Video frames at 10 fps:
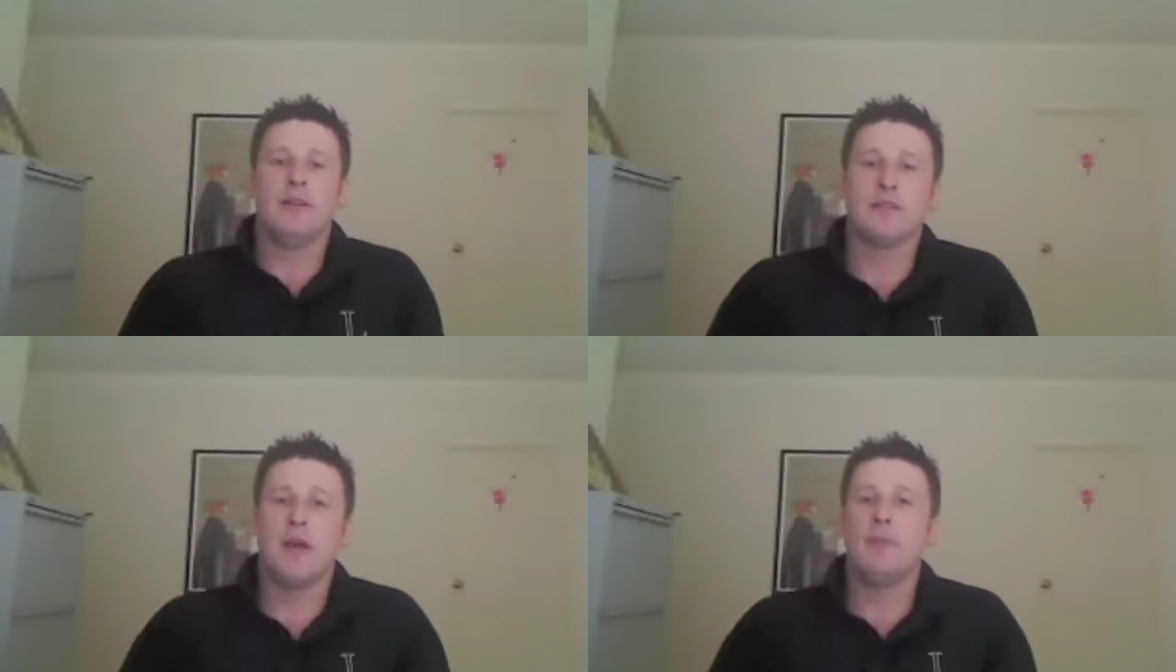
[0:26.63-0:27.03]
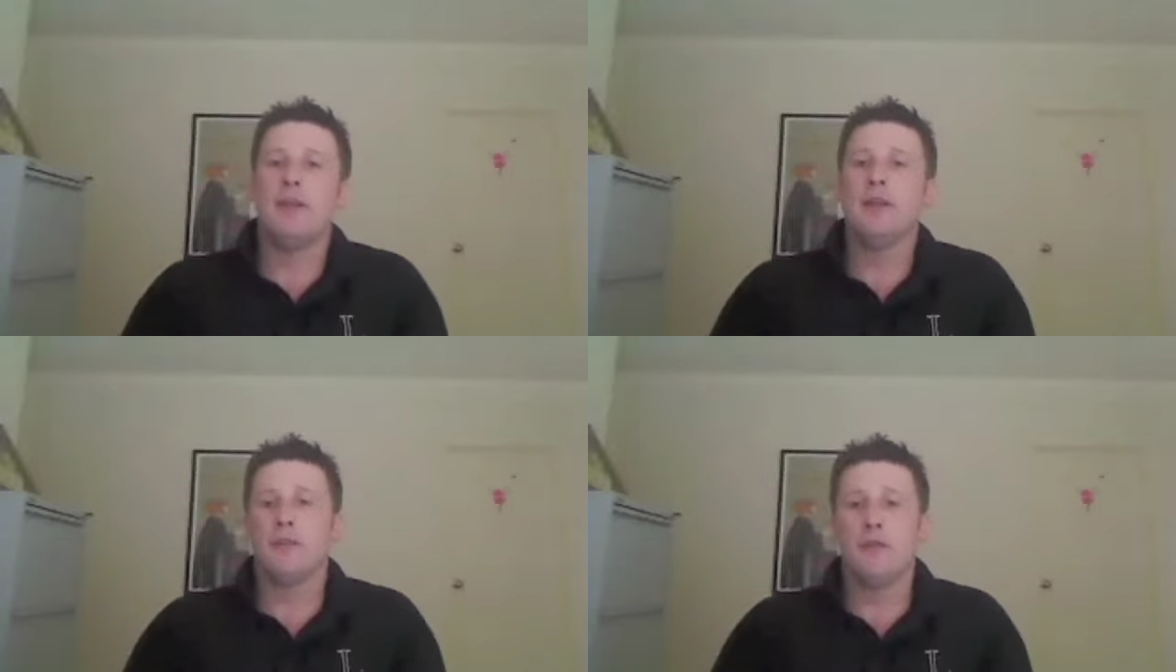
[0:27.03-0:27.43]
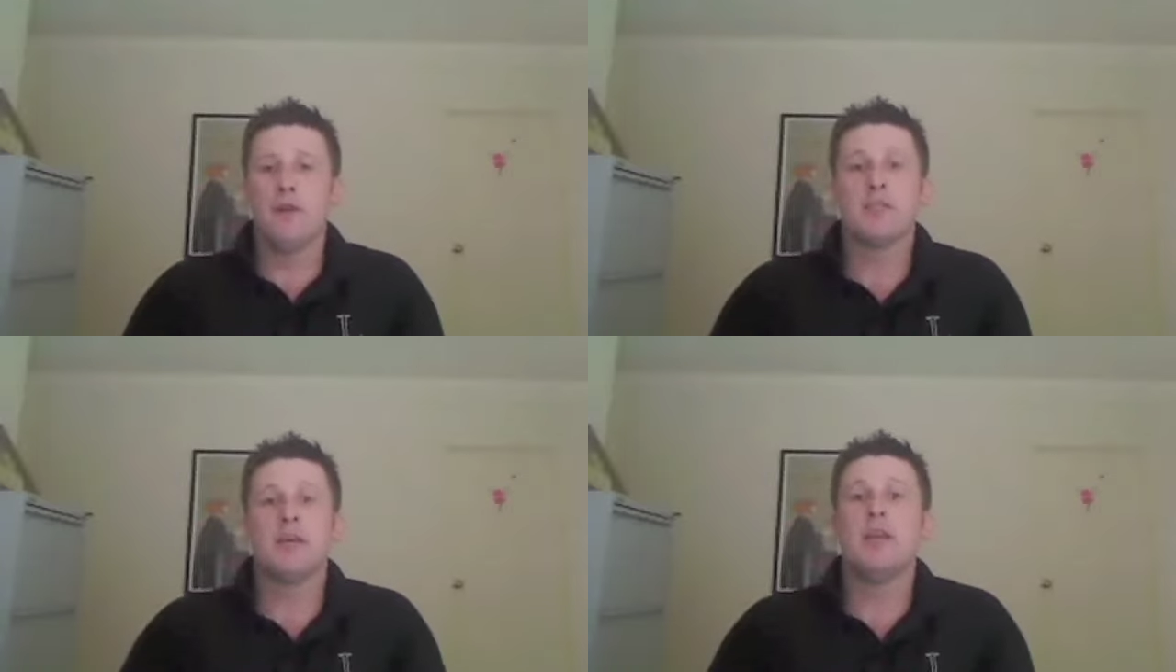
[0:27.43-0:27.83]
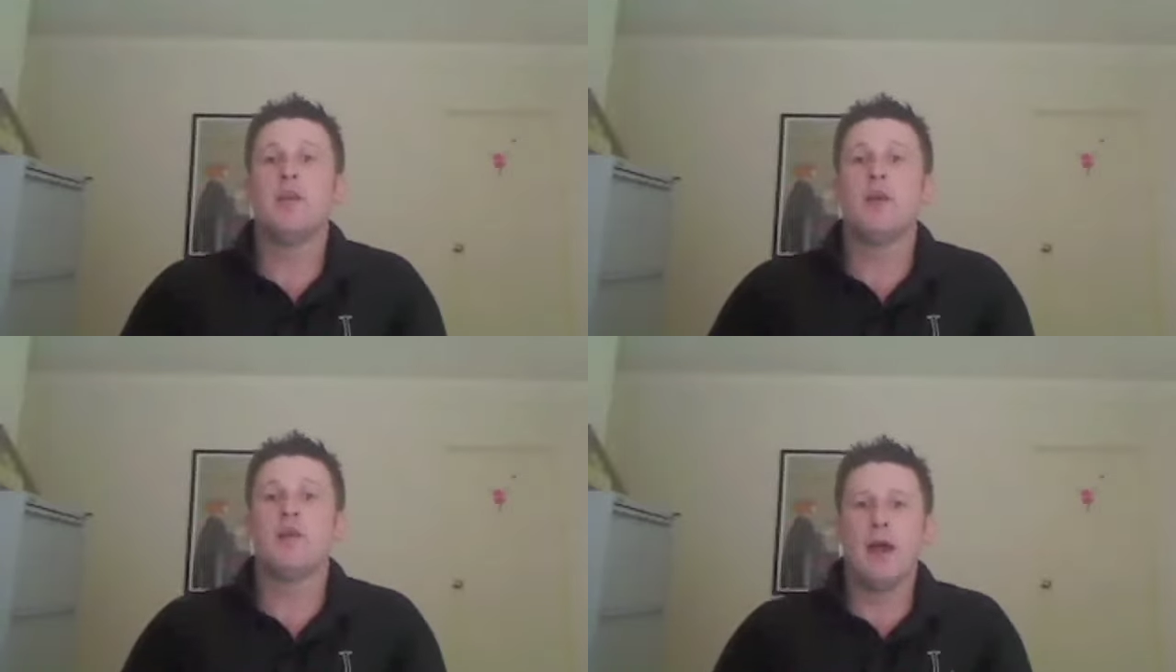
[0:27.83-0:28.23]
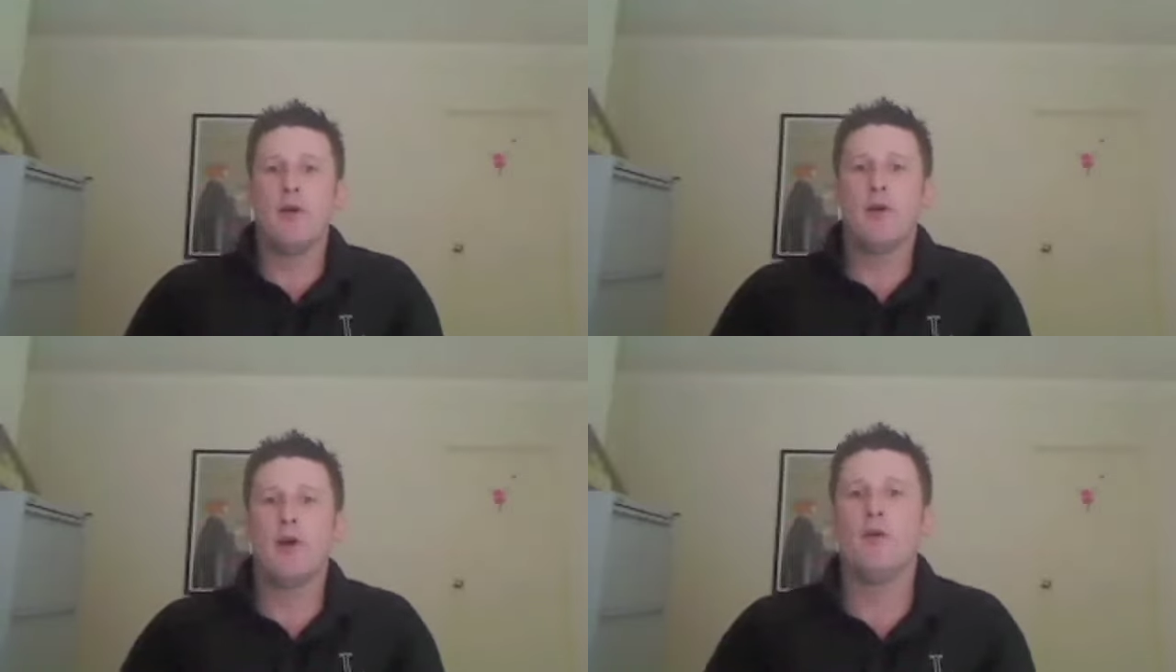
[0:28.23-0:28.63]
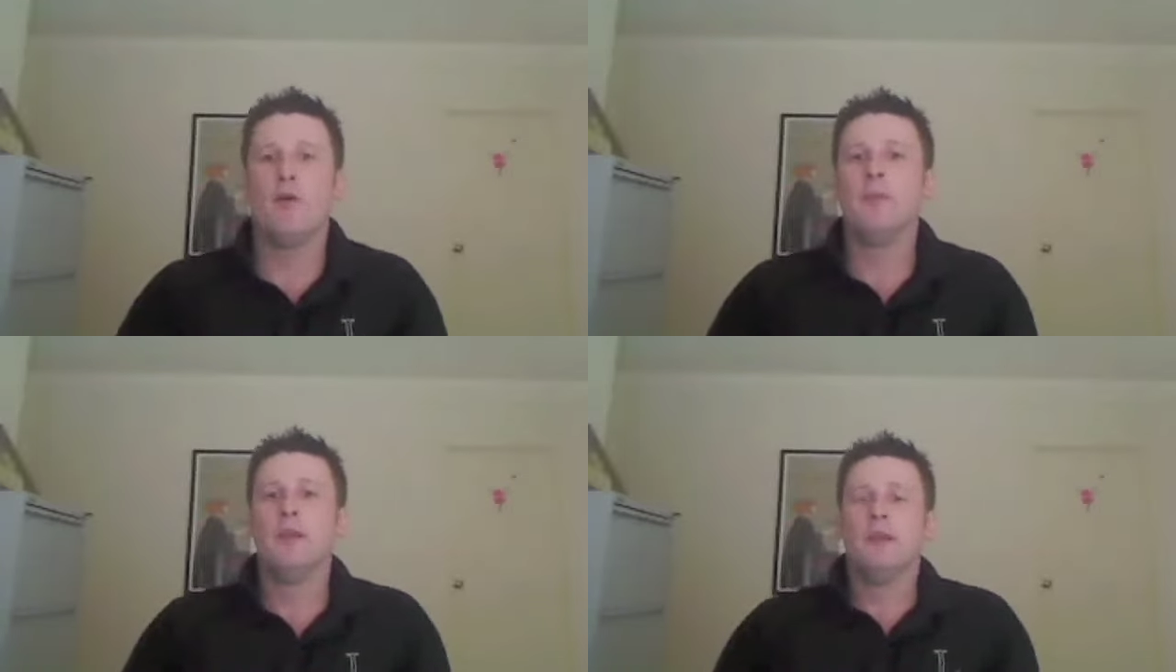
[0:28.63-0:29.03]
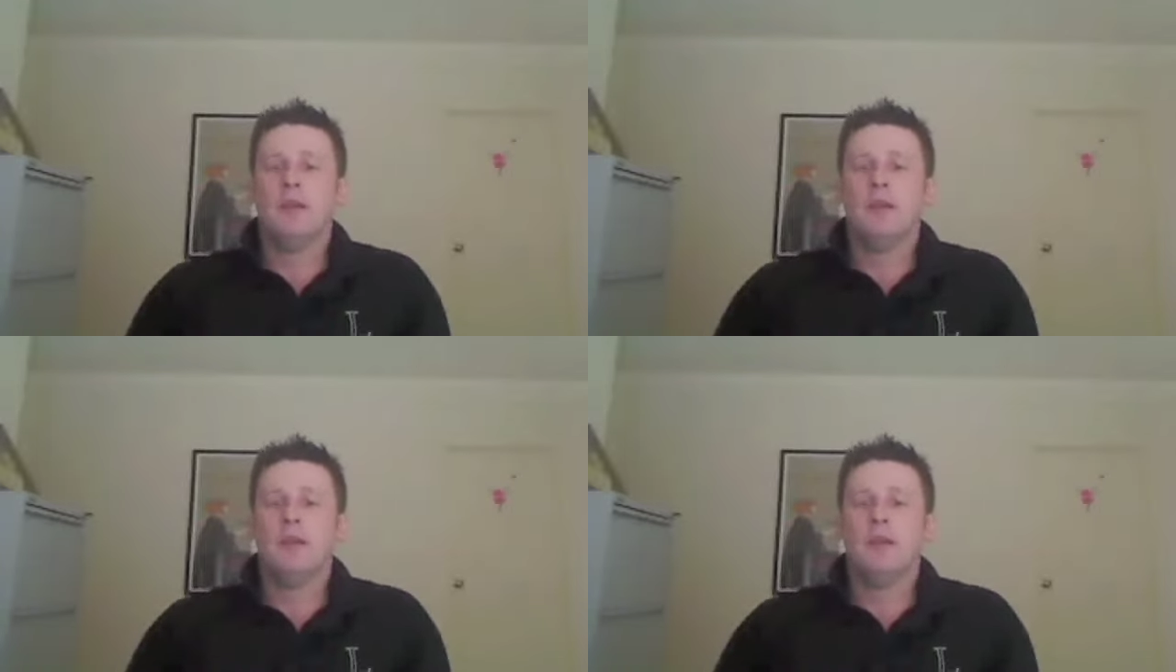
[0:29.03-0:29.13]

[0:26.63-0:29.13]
and it's coming in at 13.9 alcohol.